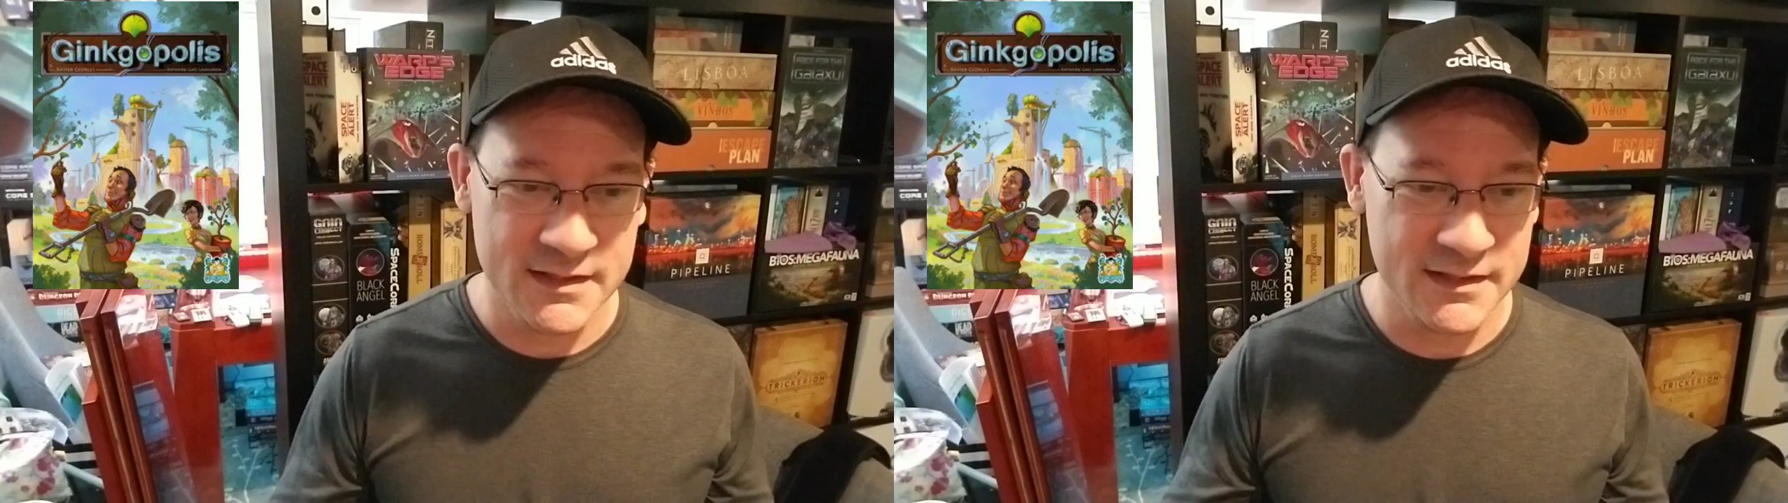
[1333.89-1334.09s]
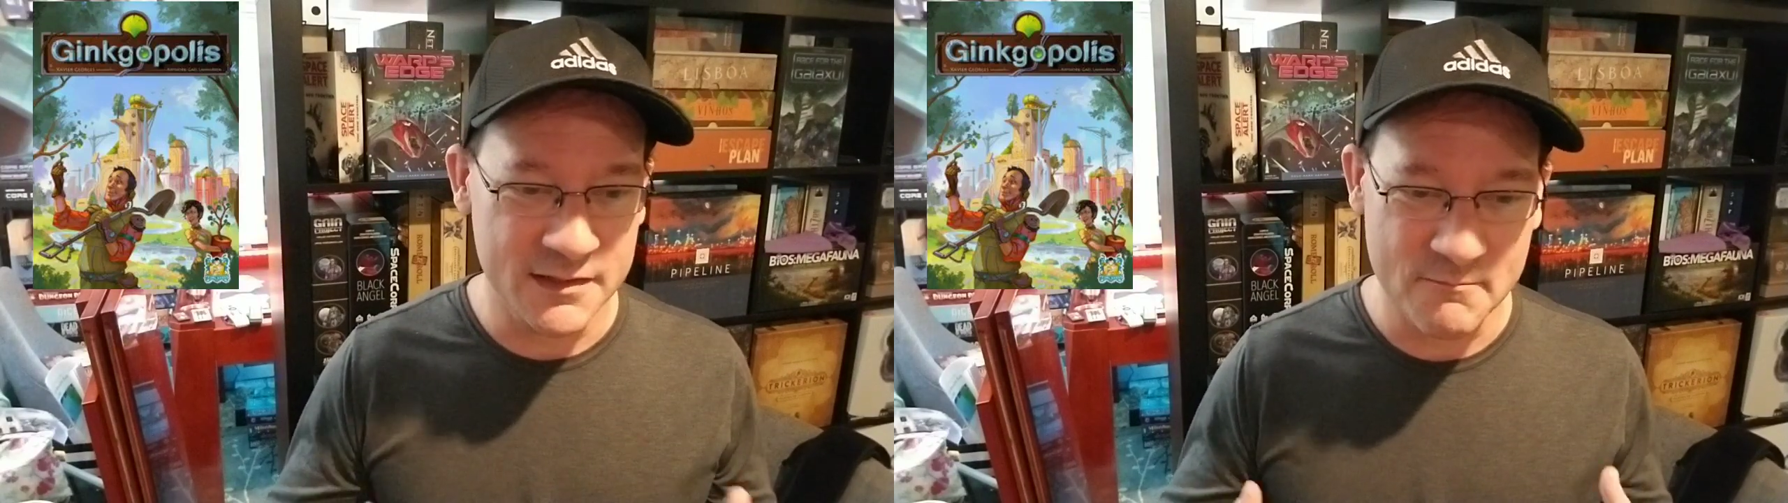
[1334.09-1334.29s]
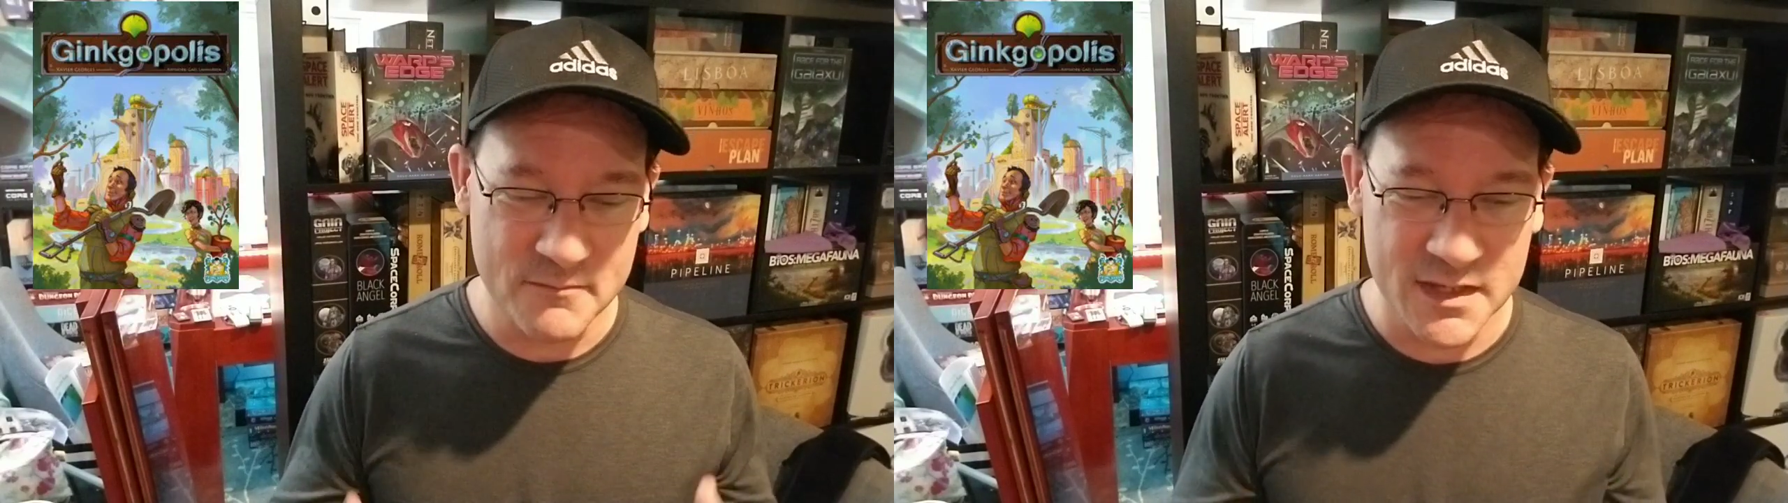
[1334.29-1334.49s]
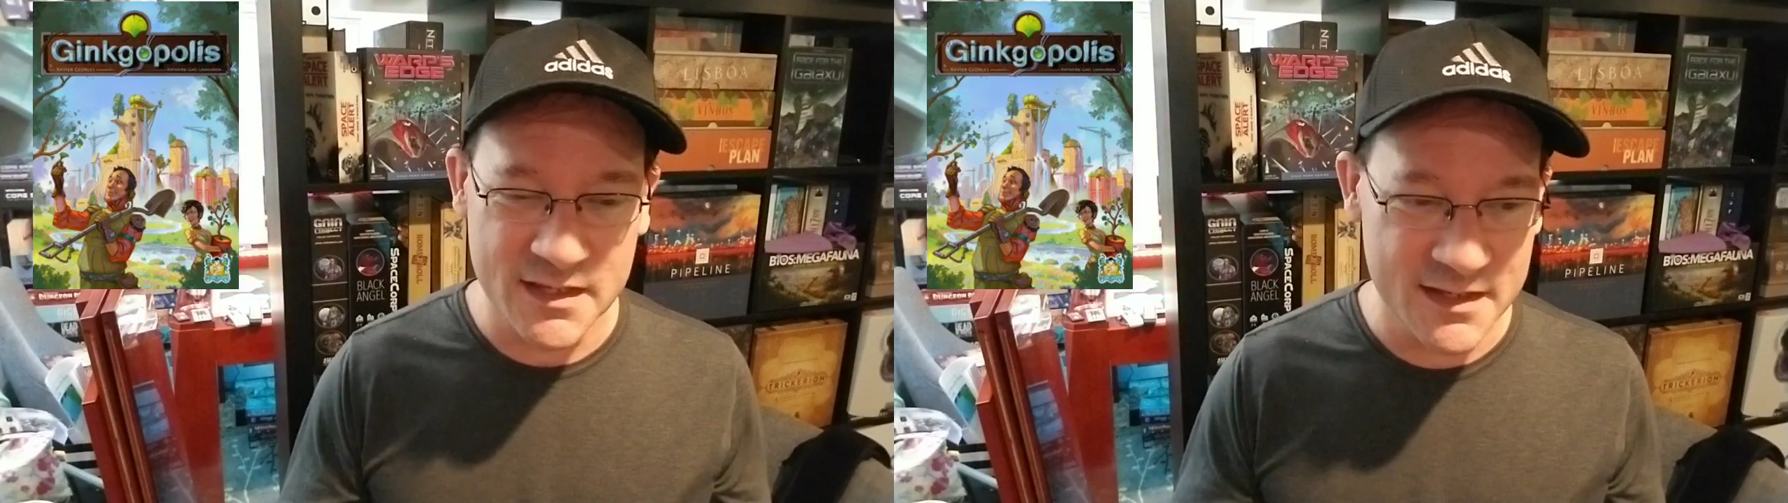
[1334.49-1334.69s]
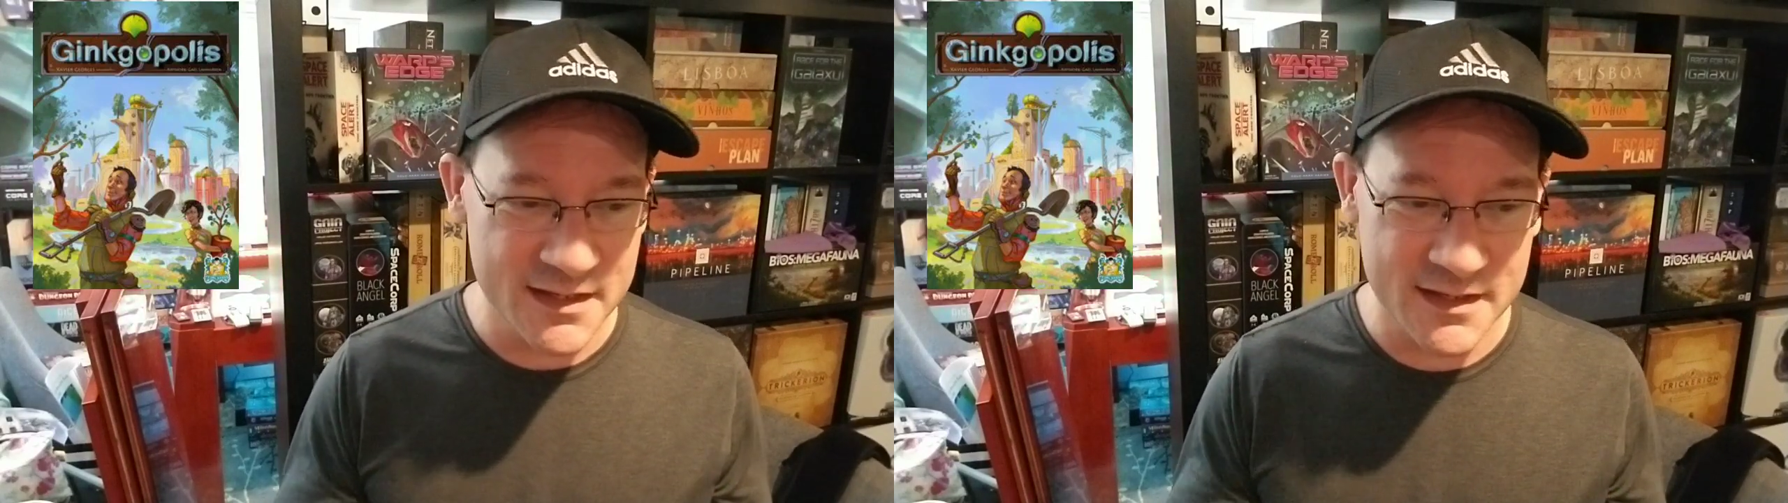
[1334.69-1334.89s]
you know,
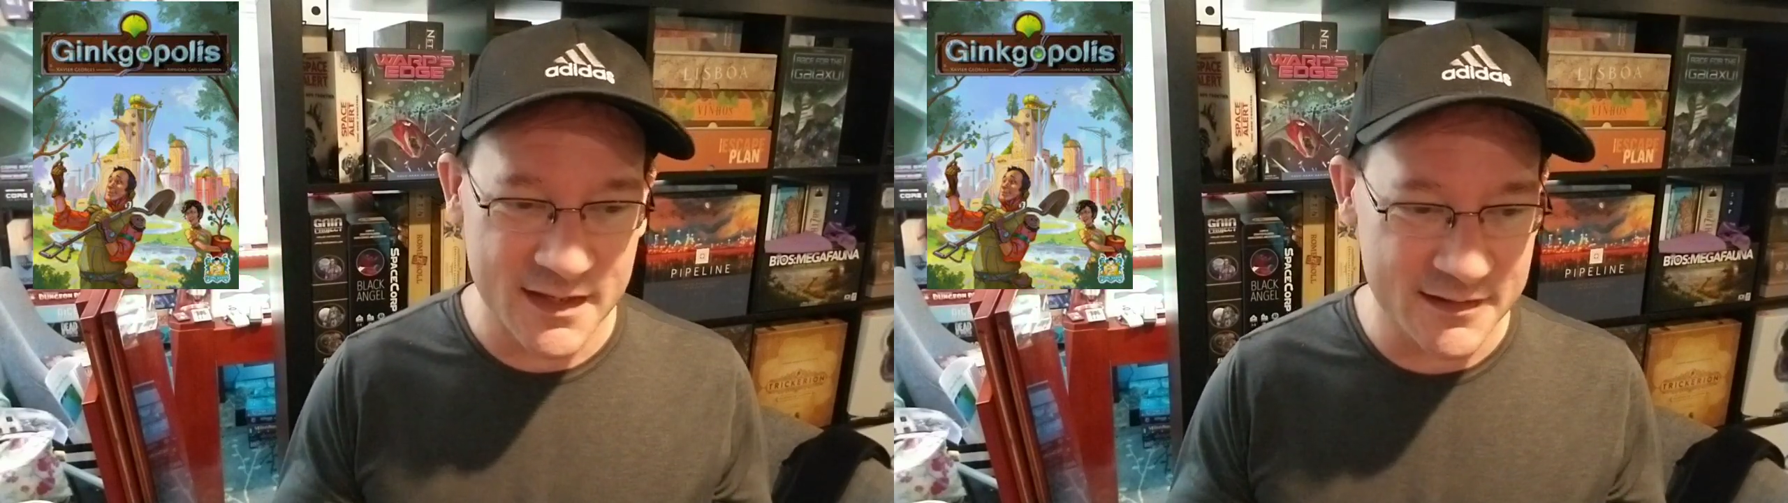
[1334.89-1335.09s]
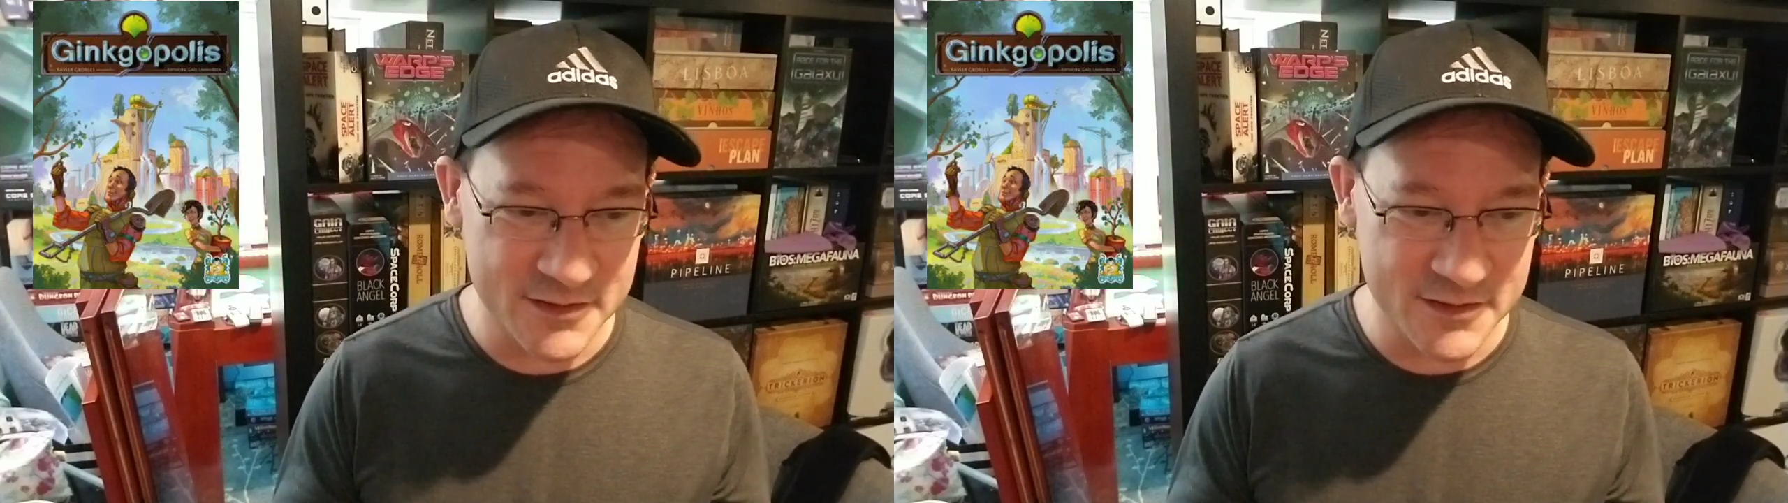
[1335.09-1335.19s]
meaty,